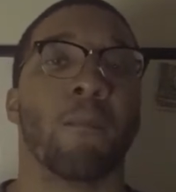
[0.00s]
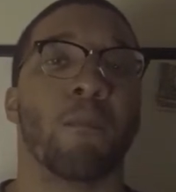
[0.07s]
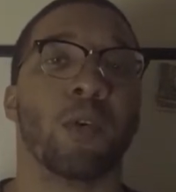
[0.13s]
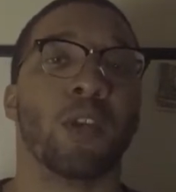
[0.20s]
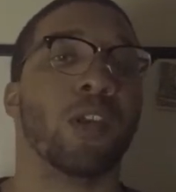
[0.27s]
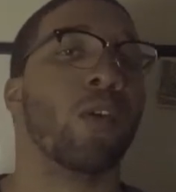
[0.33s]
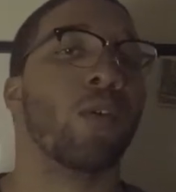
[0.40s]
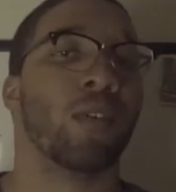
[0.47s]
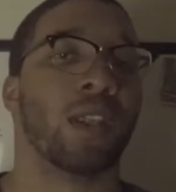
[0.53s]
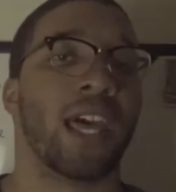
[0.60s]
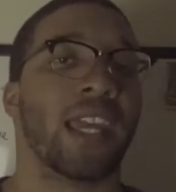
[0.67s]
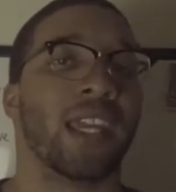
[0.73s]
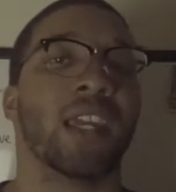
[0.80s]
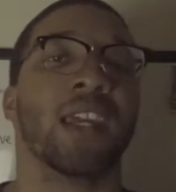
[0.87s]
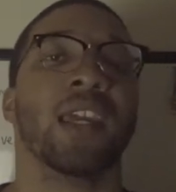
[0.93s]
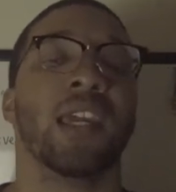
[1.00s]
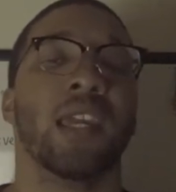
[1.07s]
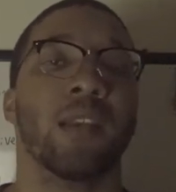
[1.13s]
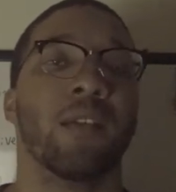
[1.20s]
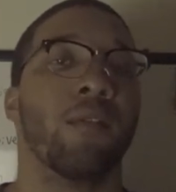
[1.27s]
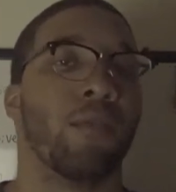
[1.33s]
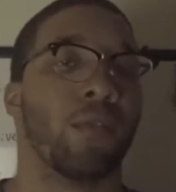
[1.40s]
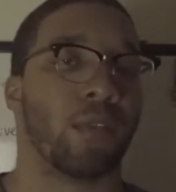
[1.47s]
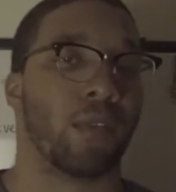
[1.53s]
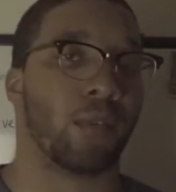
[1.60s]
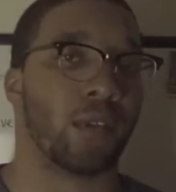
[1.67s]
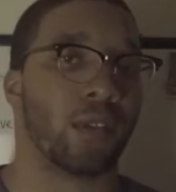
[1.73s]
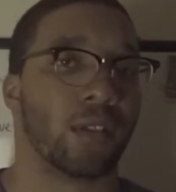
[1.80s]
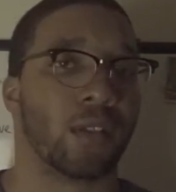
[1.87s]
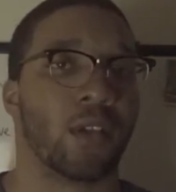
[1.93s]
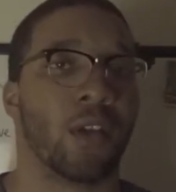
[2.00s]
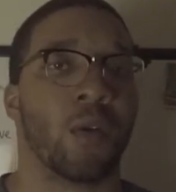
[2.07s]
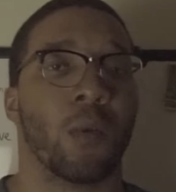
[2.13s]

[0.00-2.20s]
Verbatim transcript: we don't like influence.